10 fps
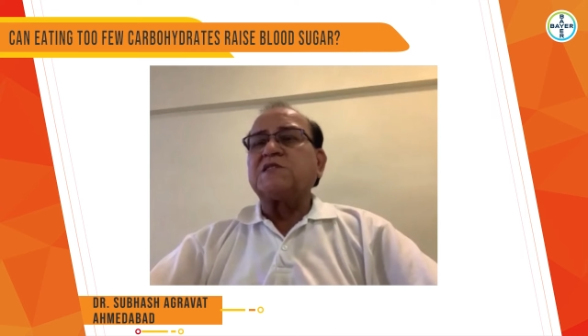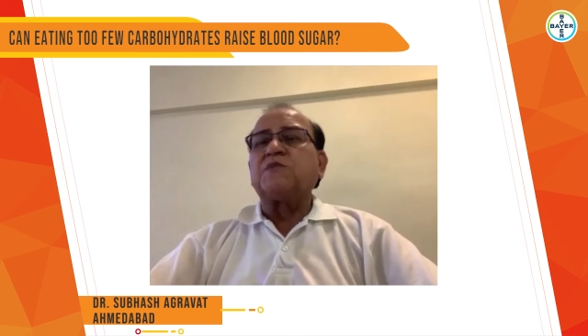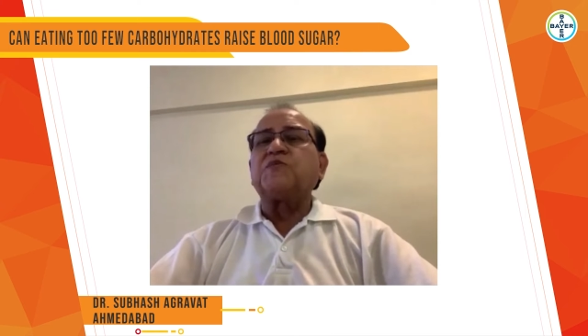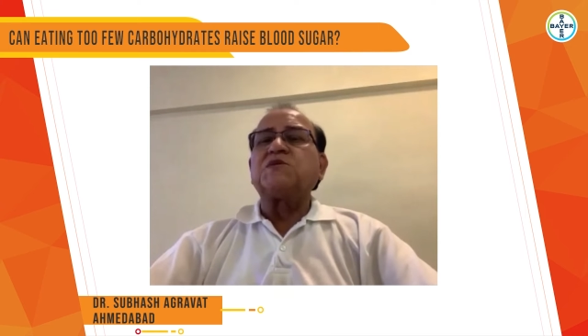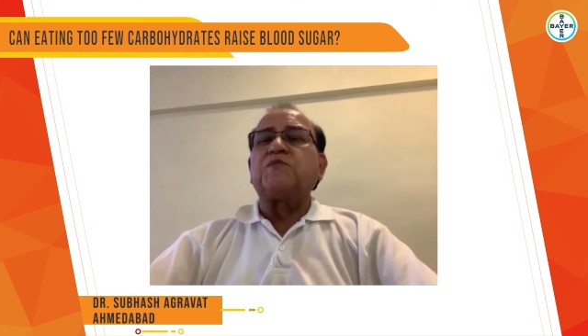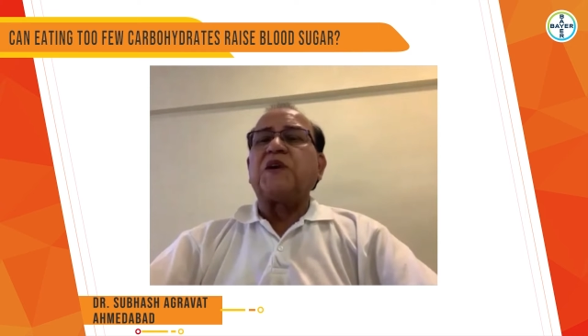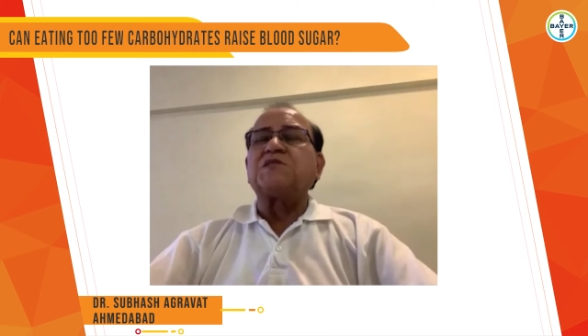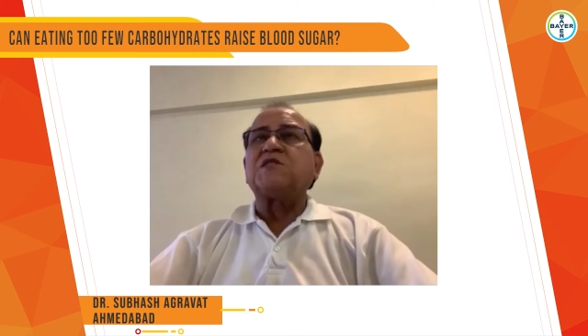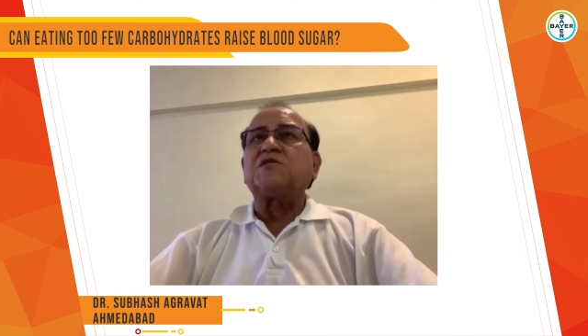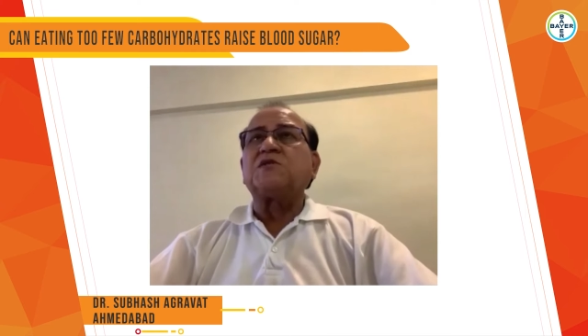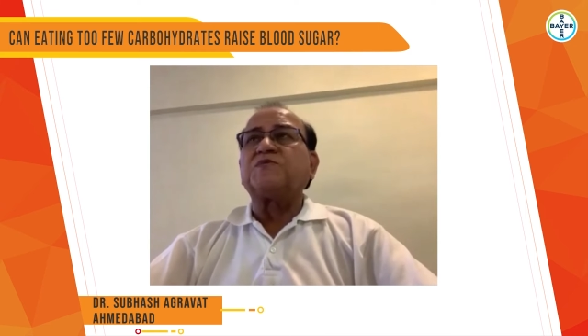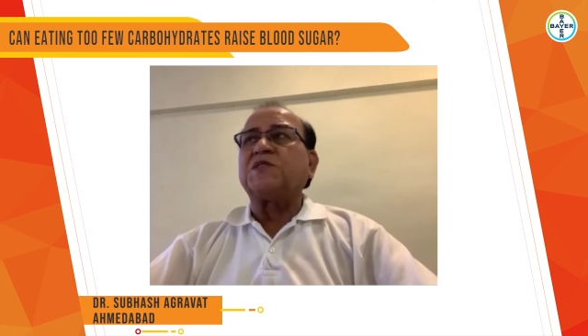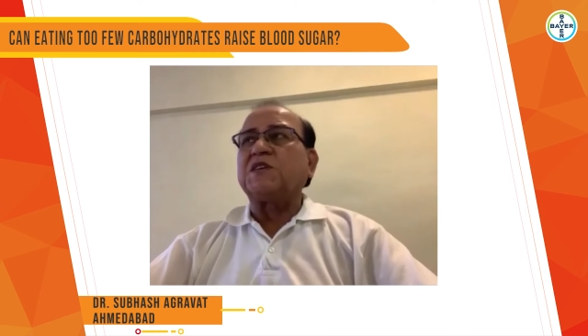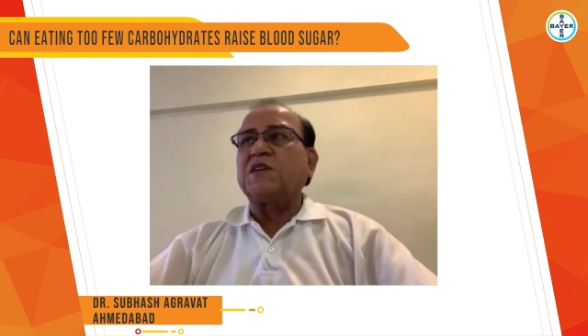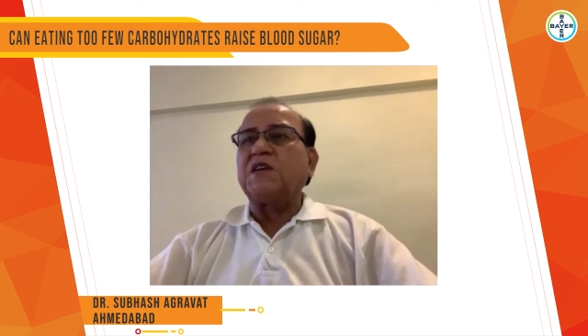Suppose a patient of
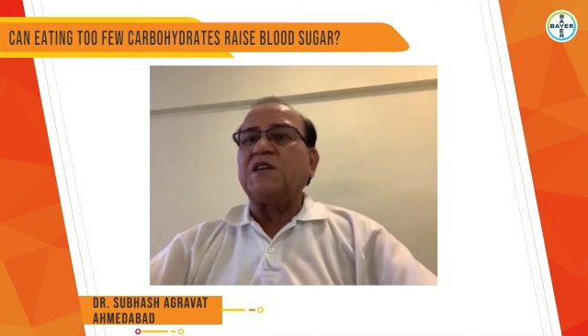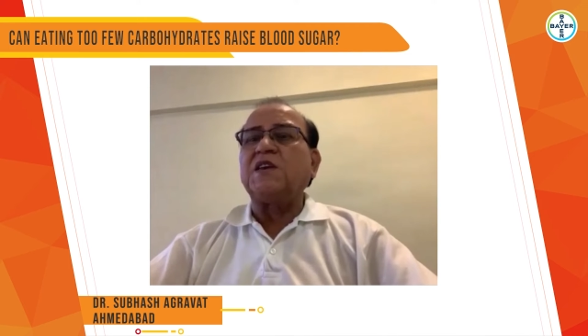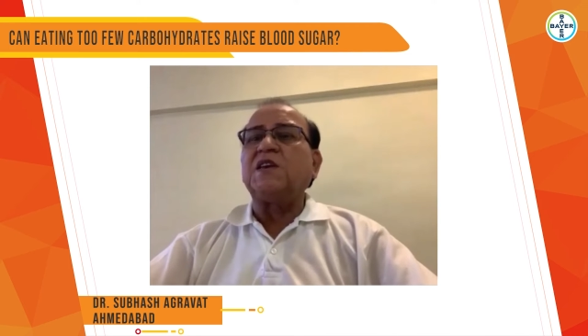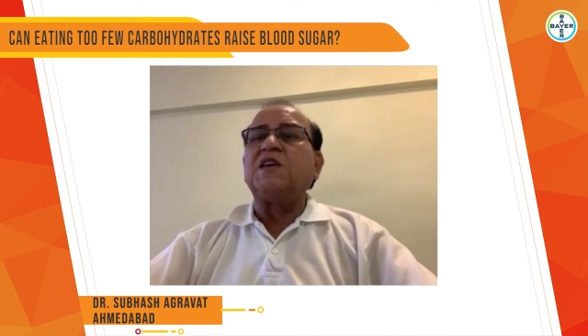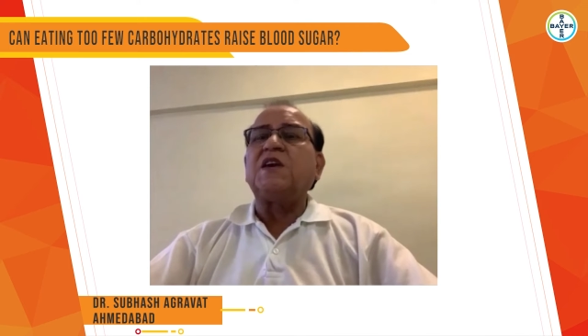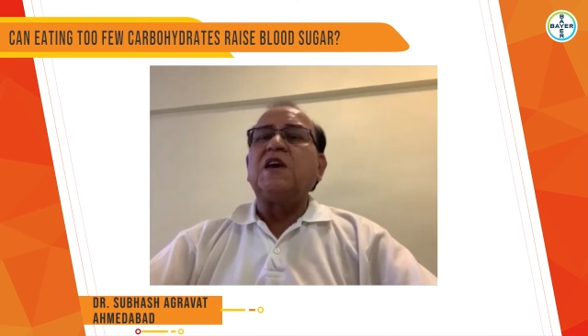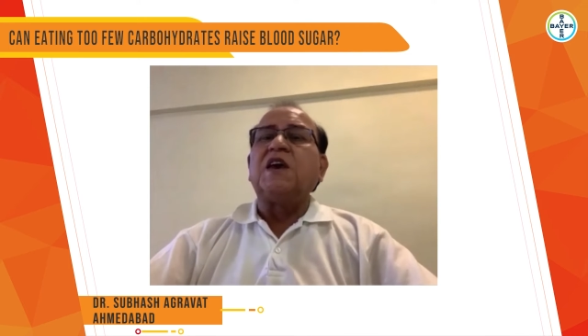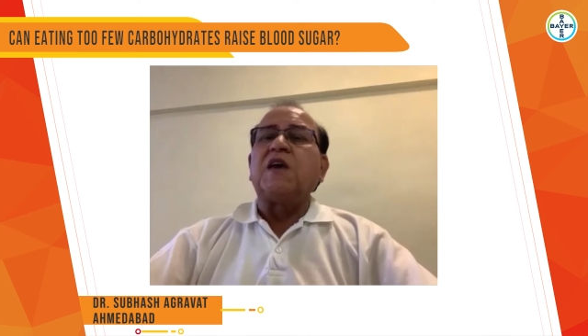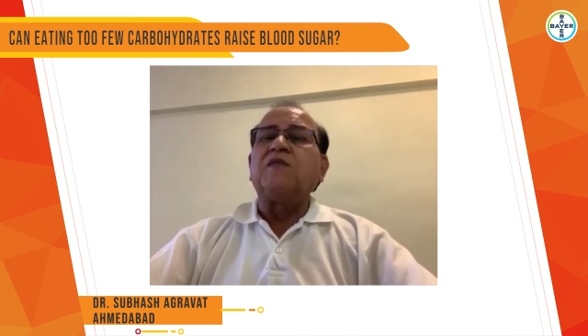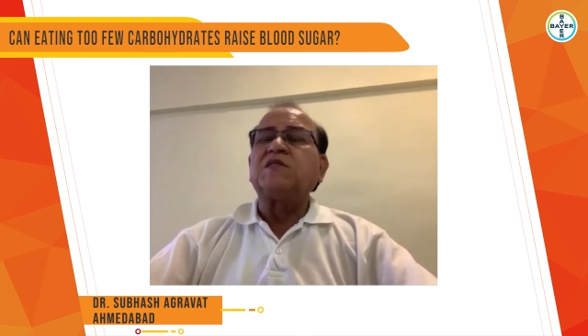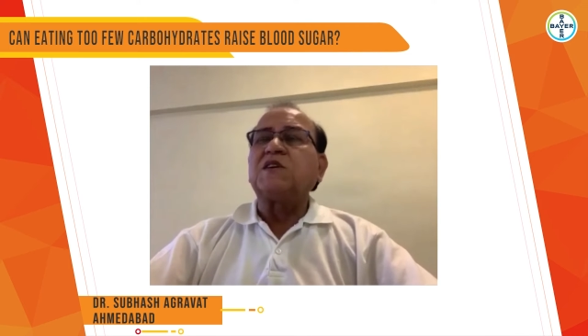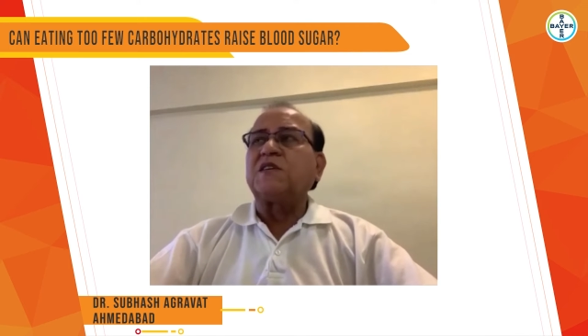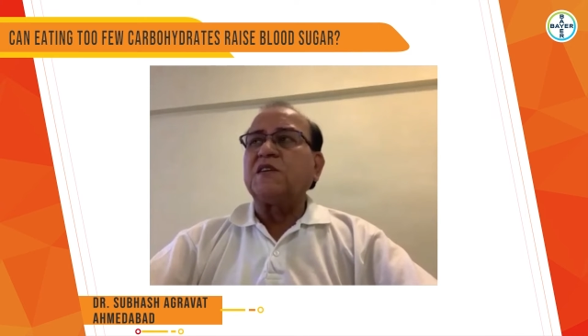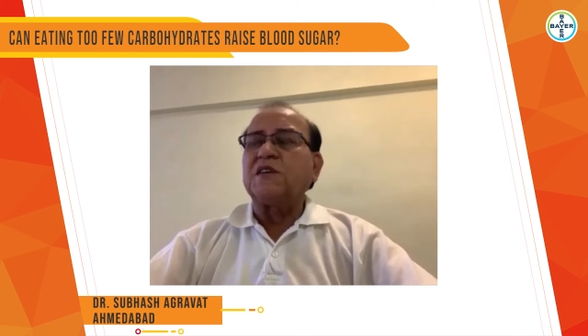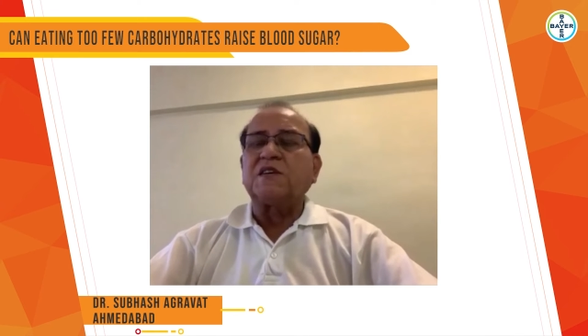CKD having
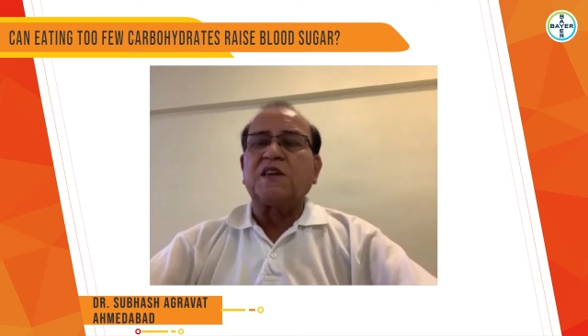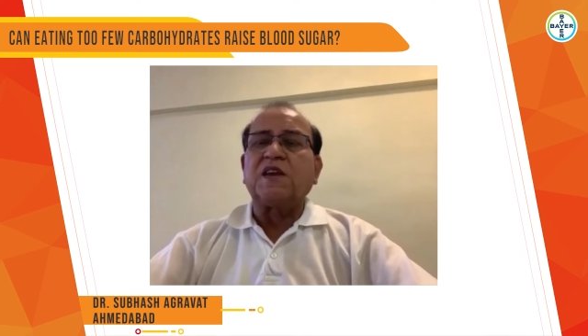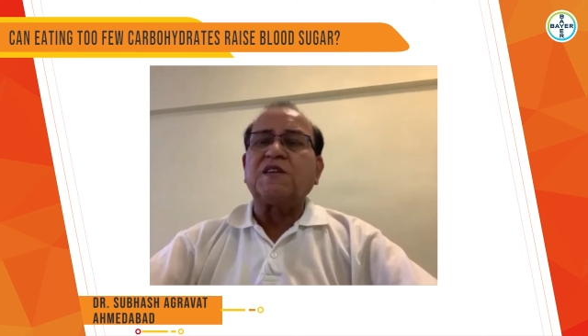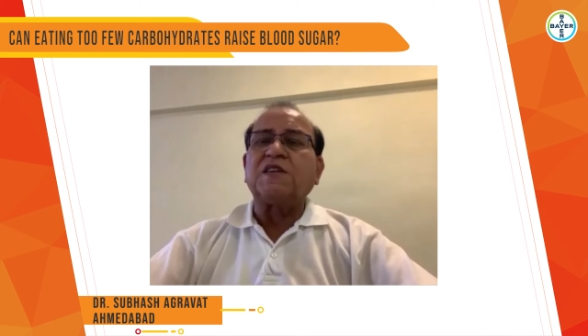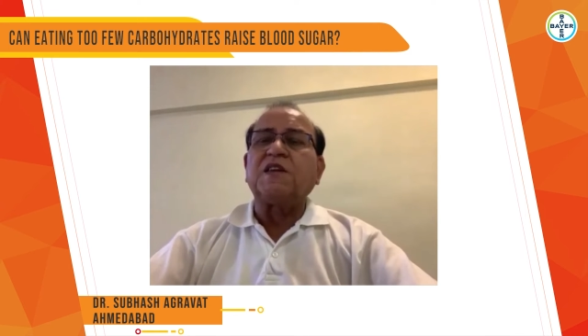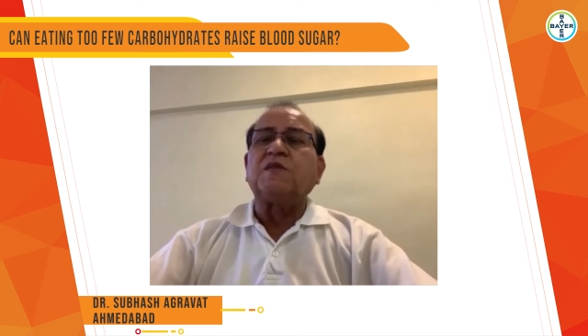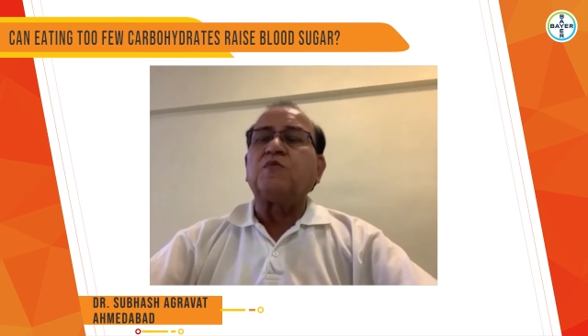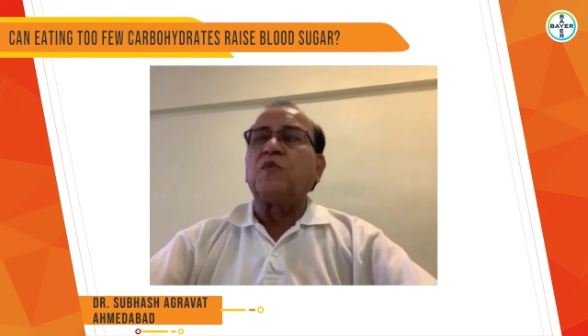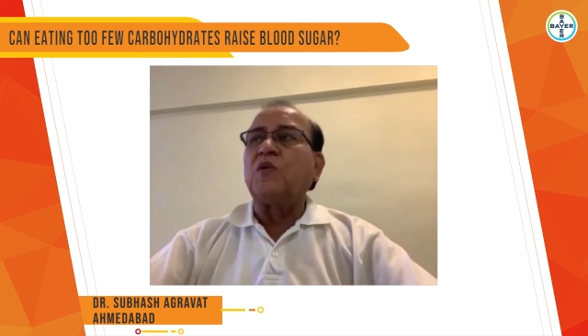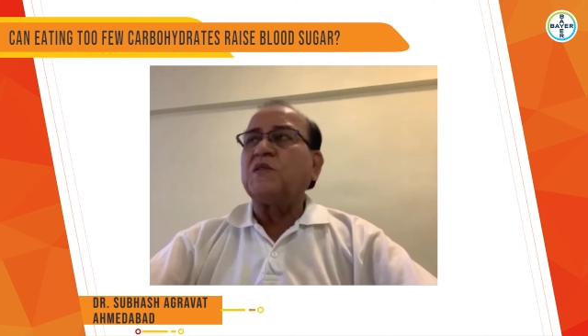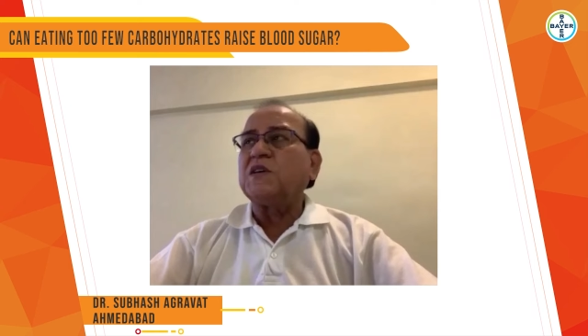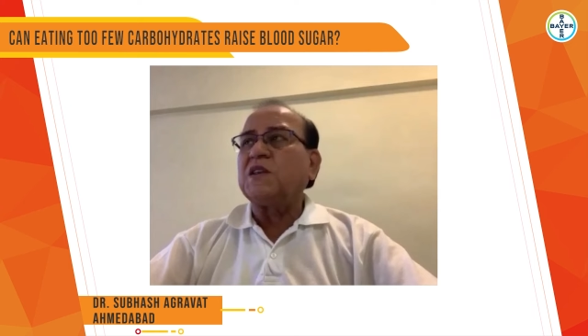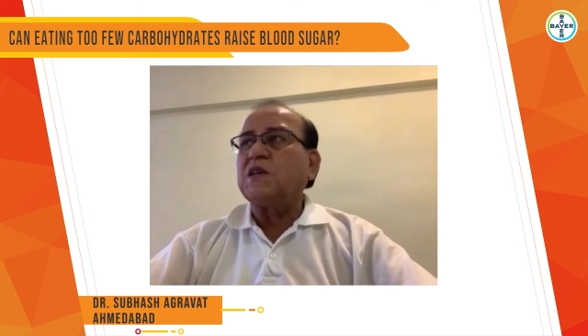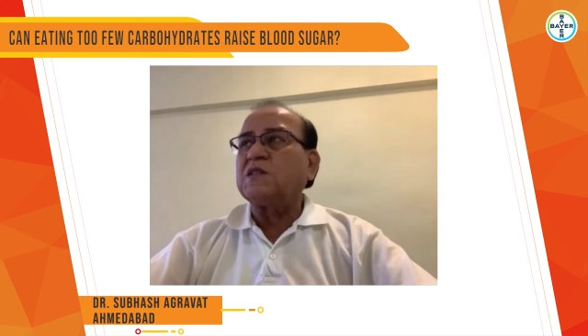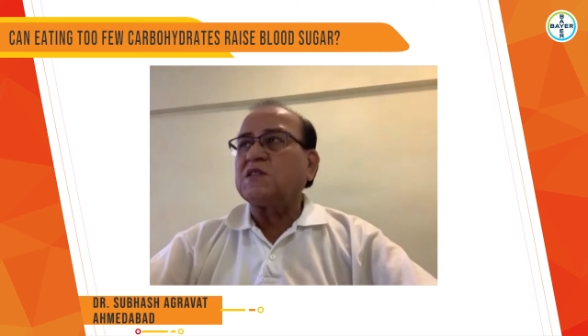the creatinine more
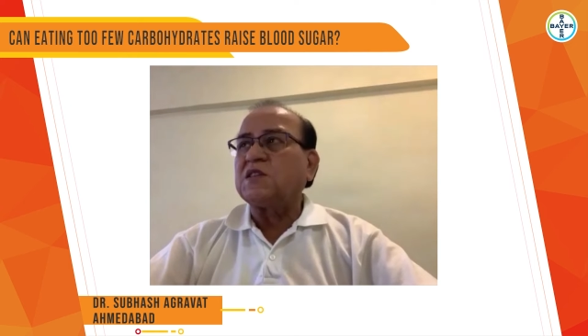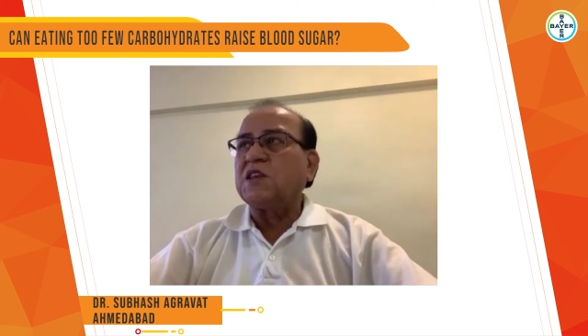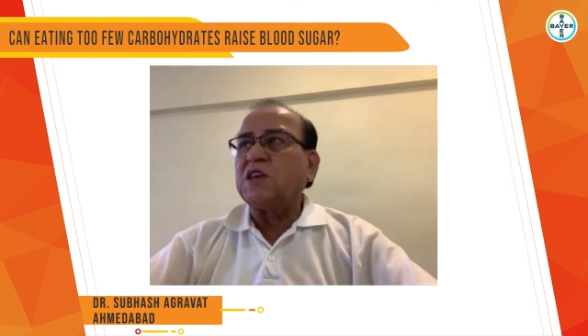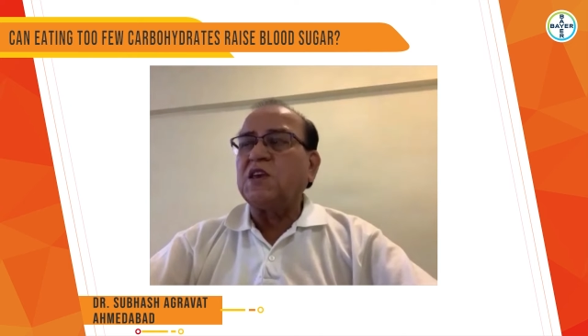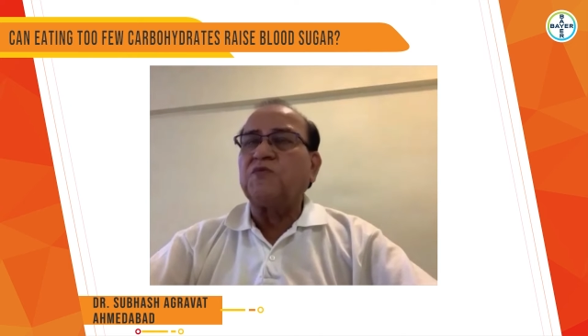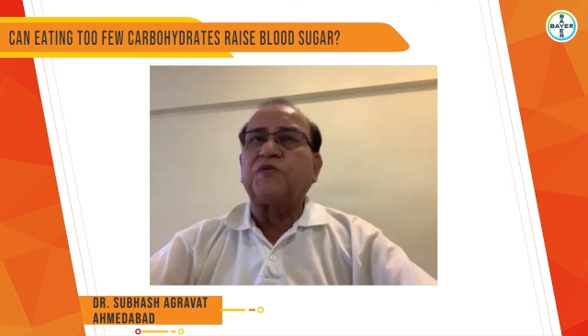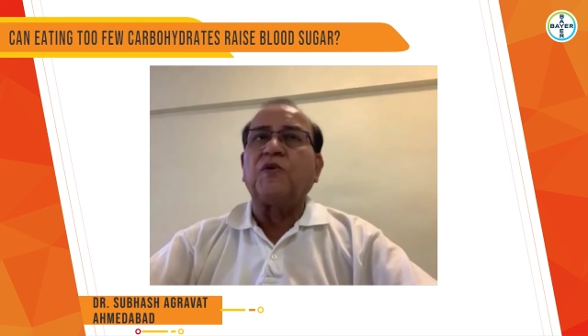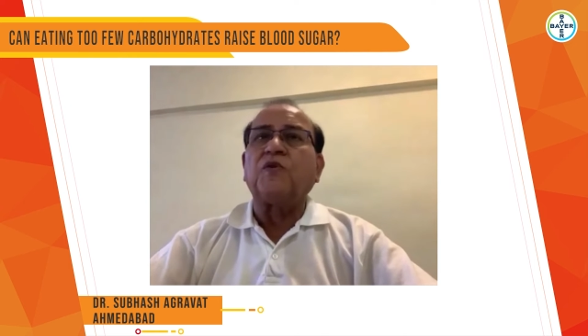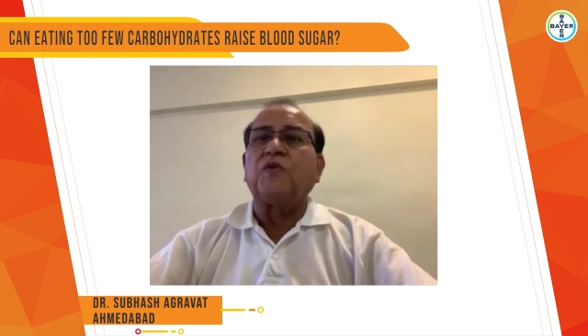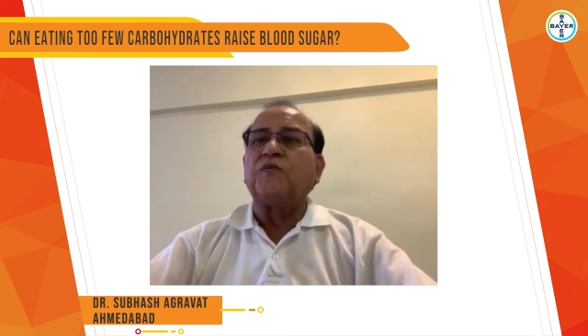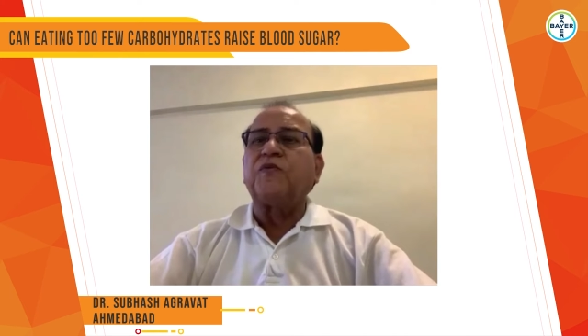than a 3, 4,